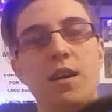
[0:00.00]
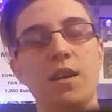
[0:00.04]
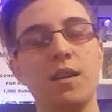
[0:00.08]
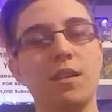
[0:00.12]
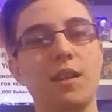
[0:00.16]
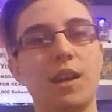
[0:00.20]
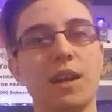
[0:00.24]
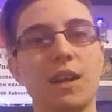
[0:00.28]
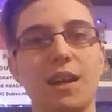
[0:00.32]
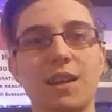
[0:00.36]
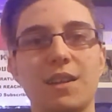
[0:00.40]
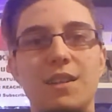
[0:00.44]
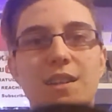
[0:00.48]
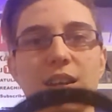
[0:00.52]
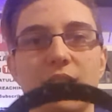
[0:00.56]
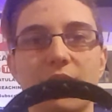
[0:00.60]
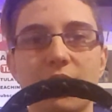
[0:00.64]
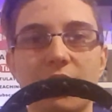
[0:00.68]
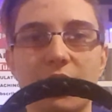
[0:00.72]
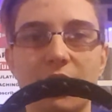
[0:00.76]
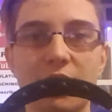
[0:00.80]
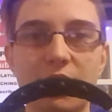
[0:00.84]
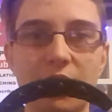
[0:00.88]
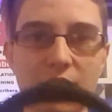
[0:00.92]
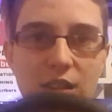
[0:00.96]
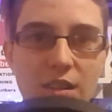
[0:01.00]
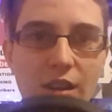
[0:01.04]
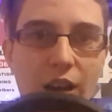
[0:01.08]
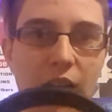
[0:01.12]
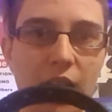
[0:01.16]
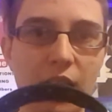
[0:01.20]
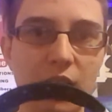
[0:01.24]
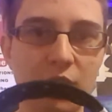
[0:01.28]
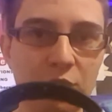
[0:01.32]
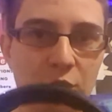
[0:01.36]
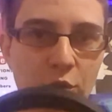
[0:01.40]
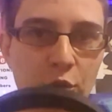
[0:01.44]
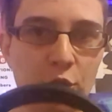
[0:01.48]
Like I said, this is
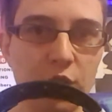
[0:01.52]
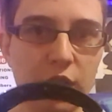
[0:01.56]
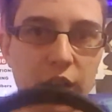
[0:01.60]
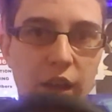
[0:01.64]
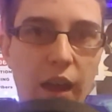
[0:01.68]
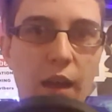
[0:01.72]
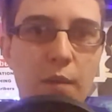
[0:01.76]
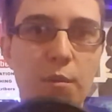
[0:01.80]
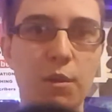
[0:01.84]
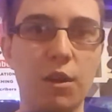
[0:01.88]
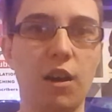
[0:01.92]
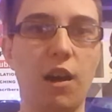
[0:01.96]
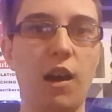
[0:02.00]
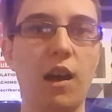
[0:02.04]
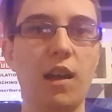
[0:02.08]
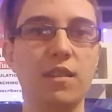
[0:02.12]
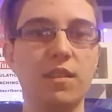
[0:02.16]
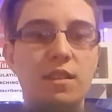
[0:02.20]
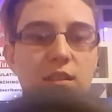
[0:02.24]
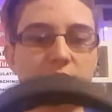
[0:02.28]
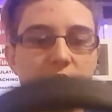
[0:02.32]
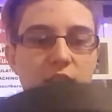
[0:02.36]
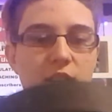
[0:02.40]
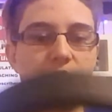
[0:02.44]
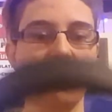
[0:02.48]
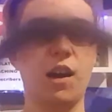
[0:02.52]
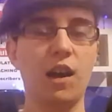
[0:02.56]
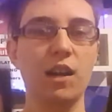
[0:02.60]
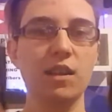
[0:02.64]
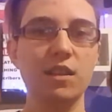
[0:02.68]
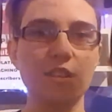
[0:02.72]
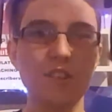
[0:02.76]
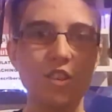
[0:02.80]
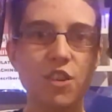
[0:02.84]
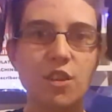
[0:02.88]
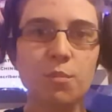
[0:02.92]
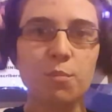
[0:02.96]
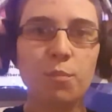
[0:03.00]
designed for the gamer guys. It's designed to
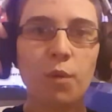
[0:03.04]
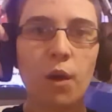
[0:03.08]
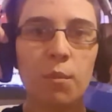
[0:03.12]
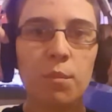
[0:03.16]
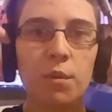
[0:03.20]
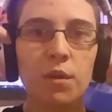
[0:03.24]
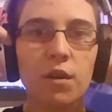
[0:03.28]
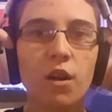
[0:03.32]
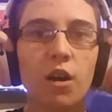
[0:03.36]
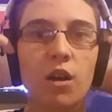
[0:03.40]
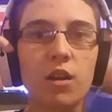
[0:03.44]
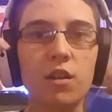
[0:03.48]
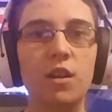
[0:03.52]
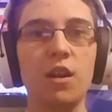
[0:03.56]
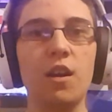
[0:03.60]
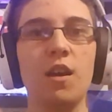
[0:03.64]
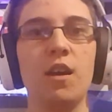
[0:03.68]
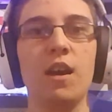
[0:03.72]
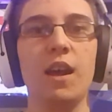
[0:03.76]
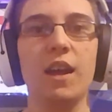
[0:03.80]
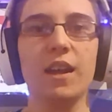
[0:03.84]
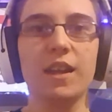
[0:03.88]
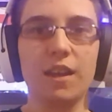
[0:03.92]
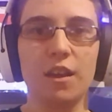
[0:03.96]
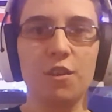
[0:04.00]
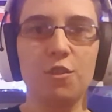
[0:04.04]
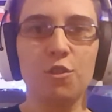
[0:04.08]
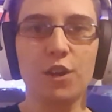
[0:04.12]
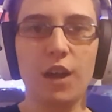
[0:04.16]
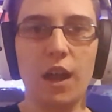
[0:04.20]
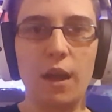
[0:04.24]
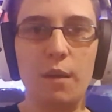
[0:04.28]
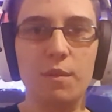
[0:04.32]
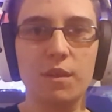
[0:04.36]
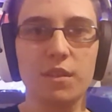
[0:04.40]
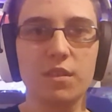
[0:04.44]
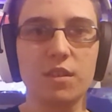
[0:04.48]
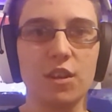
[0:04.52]
just pop it on and get your
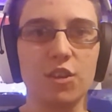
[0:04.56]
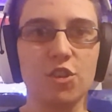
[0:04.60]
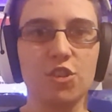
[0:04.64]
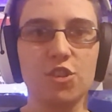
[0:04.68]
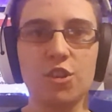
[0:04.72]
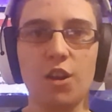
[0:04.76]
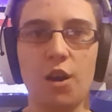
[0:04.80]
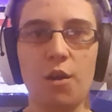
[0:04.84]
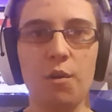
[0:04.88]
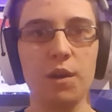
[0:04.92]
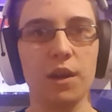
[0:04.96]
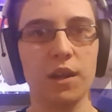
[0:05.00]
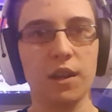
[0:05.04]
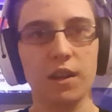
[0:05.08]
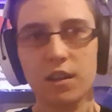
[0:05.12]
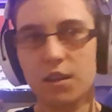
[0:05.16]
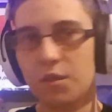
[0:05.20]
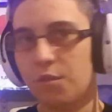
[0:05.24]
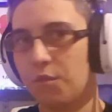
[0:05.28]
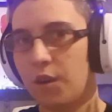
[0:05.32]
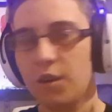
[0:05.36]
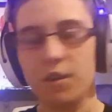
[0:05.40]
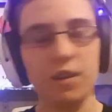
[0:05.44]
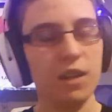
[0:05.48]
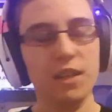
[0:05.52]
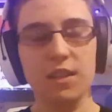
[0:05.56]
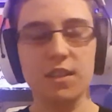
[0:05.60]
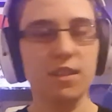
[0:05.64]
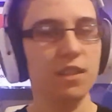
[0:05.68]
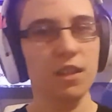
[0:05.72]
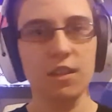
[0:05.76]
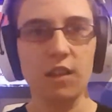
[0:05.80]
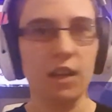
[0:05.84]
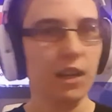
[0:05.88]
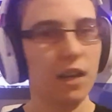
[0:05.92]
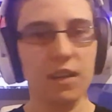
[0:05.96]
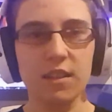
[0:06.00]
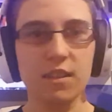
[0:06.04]
gaming sesh going. It's very easy.
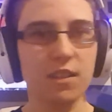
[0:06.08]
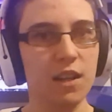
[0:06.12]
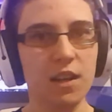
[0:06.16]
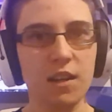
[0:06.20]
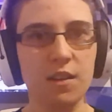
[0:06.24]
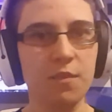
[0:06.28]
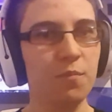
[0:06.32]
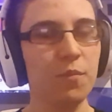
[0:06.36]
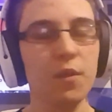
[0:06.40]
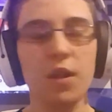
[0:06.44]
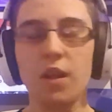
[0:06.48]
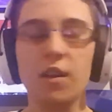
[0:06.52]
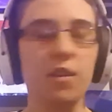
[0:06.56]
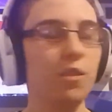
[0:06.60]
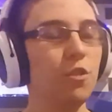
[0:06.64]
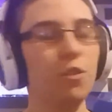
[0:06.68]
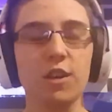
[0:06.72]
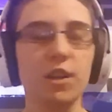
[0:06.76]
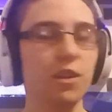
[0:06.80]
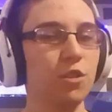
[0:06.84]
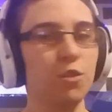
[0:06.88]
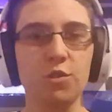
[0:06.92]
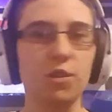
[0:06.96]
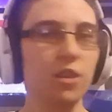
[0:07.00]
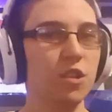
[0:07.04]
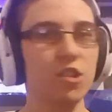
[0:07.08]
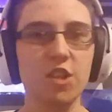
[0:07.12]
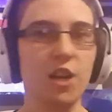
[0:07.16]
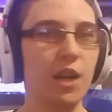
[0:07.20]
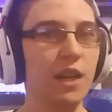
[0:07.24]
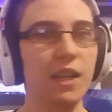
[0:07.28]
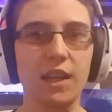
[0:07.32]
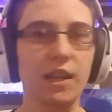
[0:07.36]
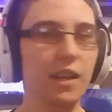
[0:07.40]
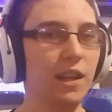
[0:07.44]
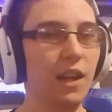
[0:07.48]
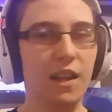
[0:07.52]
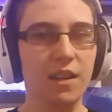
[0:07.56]
Like I said, you can do the
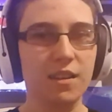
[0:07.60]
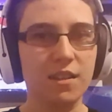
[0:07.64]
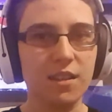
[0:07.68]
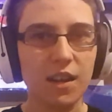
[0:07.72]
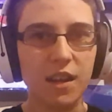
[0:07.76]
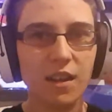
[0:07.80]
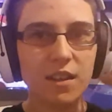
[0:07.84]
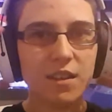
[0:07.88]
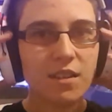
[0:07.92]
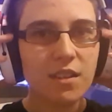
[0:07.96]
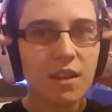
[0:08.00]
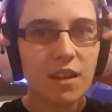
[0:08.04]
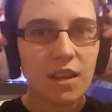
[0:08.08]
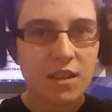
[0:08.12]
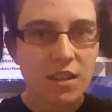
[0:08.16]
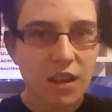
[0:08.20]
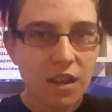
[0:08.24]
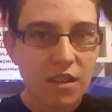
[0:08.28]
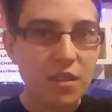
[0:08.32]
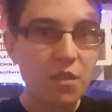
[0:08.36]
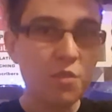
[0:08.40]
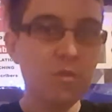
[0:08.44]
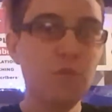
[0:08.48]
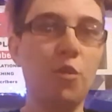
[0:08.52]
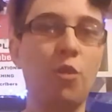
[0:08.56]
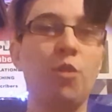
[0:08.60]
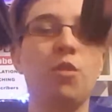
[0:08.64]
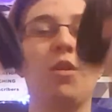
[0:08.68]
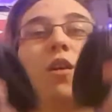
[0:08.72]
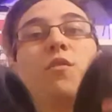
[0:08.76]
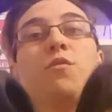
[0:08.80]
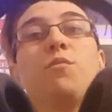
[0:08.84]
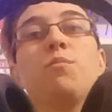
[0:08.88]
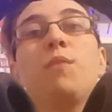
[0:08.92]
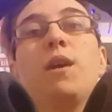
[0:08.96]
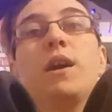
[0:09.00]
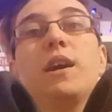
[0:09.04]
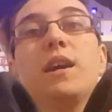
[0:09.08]
shaking head test. It doesn't fall
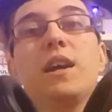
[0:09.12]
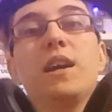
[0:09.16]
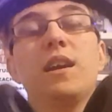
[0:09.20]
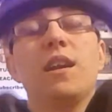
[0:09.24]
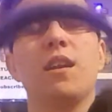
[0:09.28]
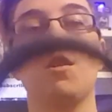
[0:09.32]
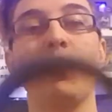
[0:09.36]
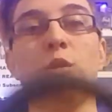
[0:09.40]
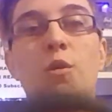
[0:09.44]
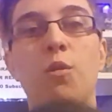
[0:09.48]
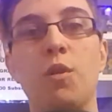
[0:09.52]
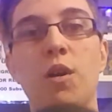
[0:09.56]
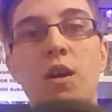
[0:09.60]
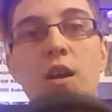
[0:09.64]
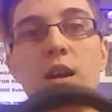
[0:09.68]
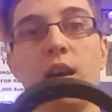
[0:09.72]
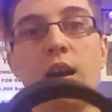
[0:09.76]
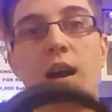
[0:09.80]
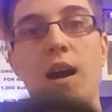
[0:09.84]
off my head at all.